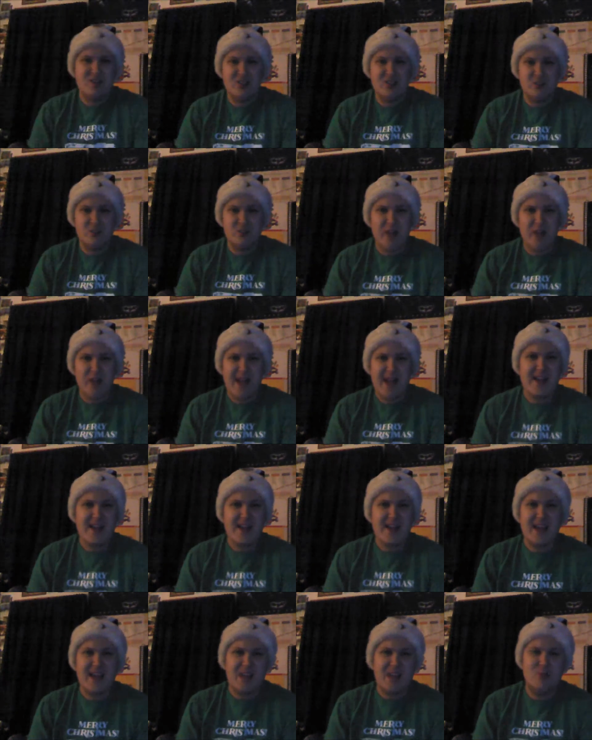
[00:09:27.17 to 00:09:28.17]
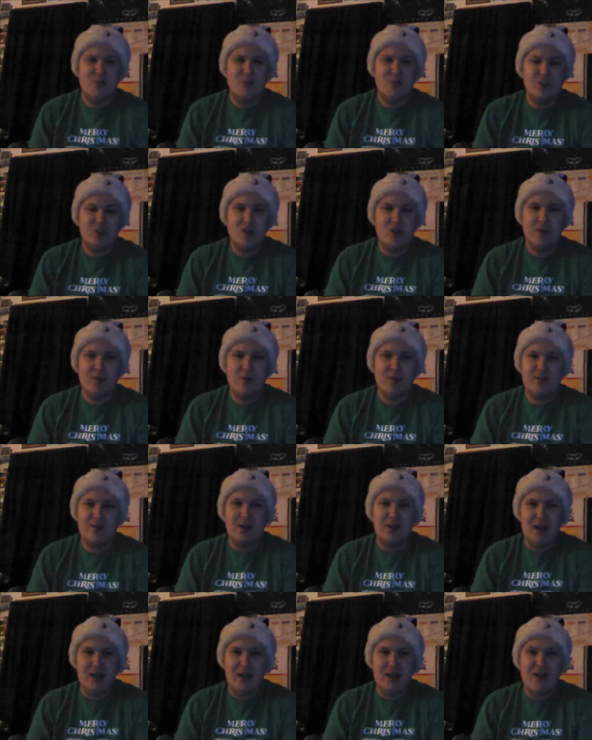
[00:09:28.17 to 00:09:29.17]
just what any kid would do in
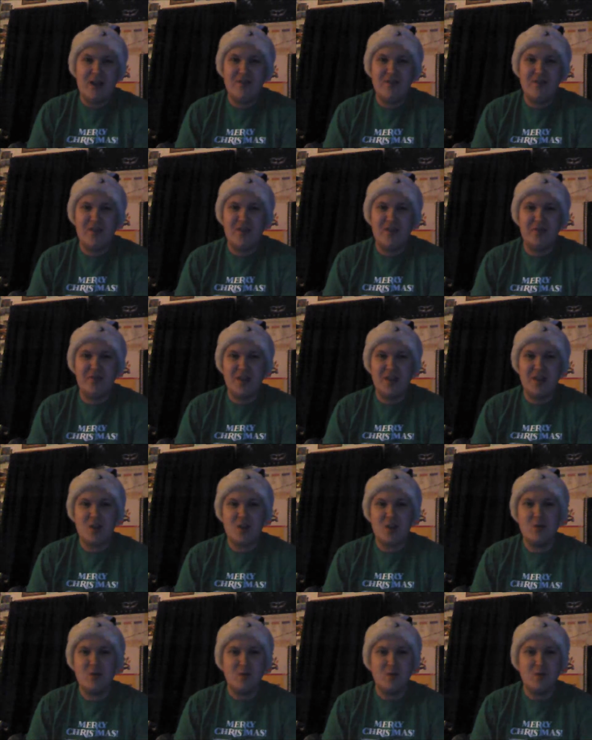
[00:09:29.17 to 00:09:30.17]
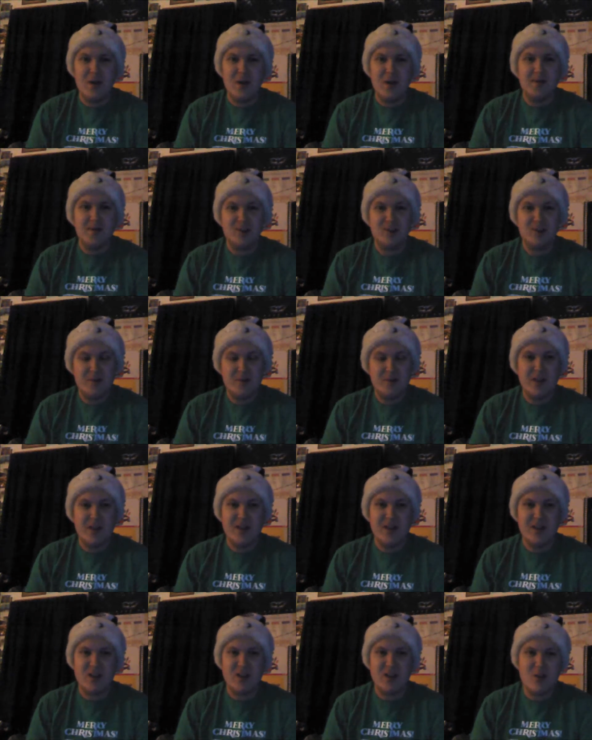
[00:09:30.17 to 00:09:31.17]
real life if they knew somebody
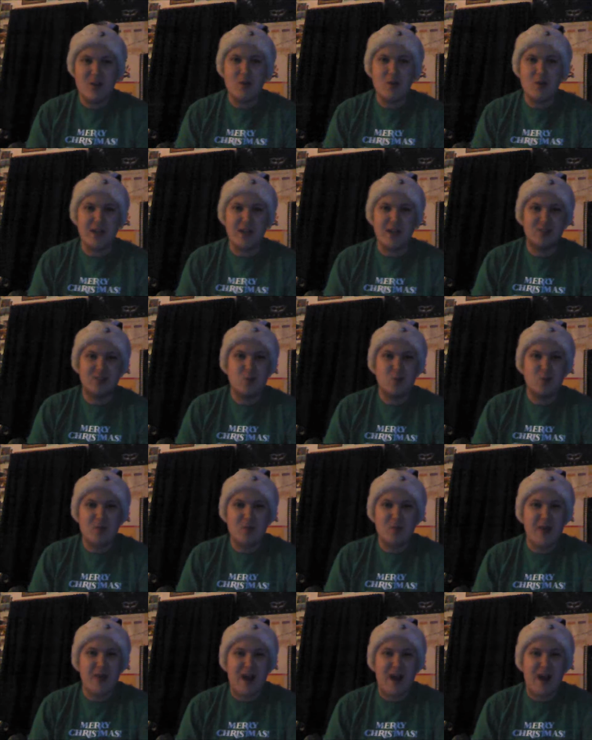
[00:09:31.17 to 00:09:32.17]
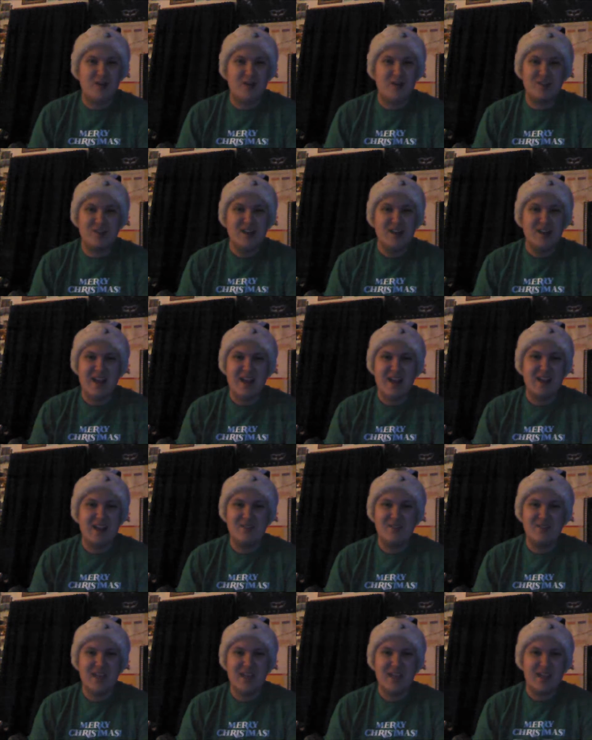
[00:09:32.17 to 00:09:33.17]
they knew got superpowers.
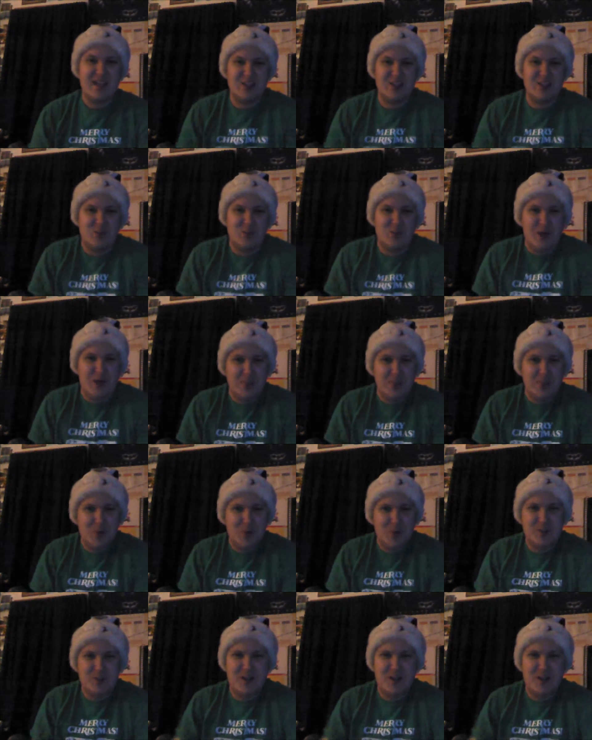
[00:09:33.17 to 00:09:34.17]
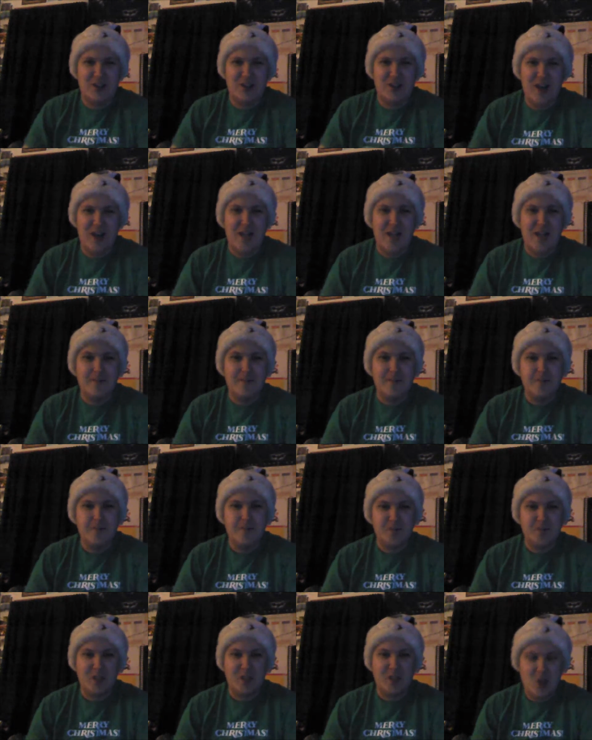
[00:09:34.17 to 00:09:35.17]
And yeah, you just want to post it online.
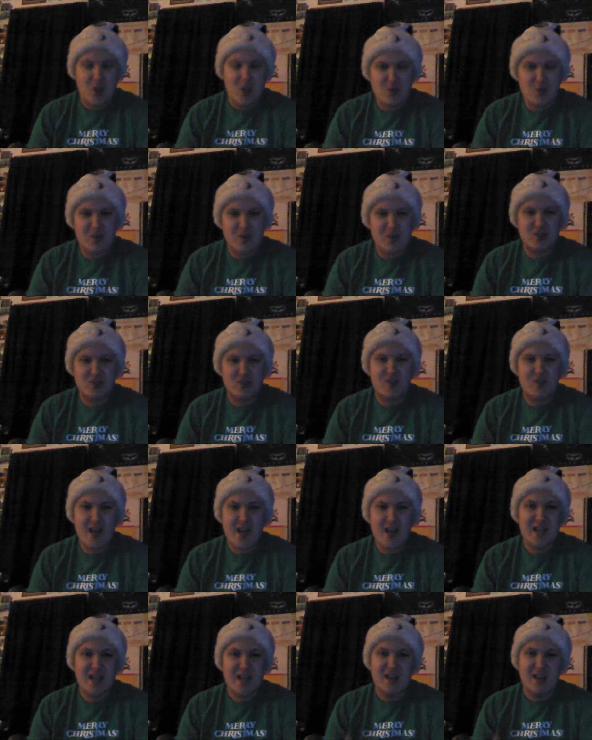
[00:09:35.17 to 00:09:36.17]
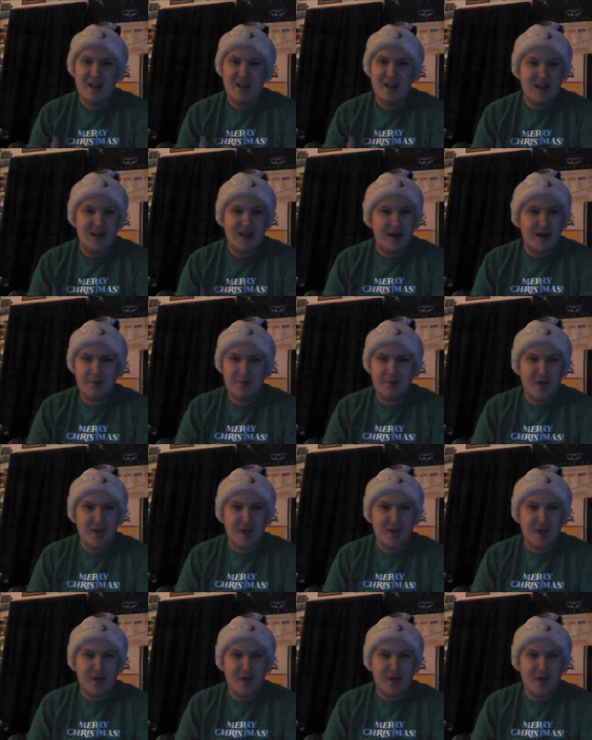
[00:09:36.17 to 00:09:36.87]
The humor's great. I